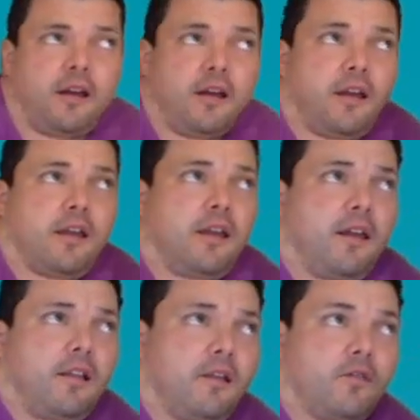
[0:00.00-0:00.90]
"I
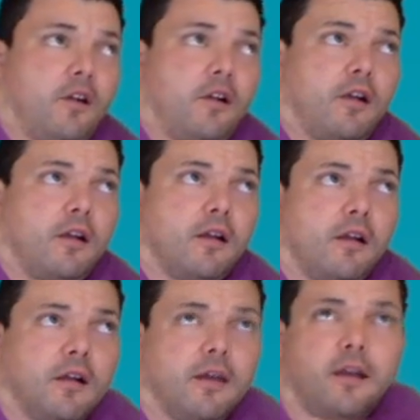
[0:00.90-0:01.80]
can't live her,
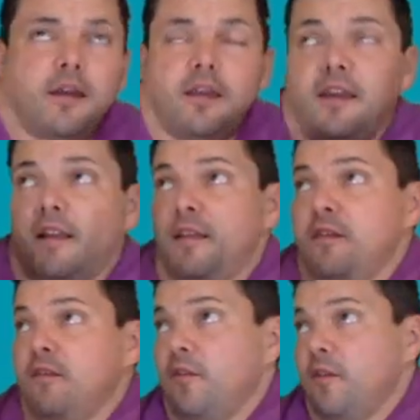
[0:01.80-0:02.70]
and I can't
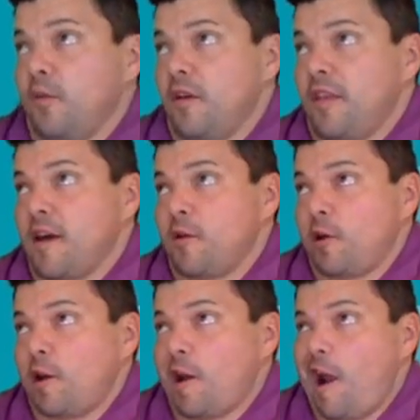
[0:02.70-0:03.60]
live without her."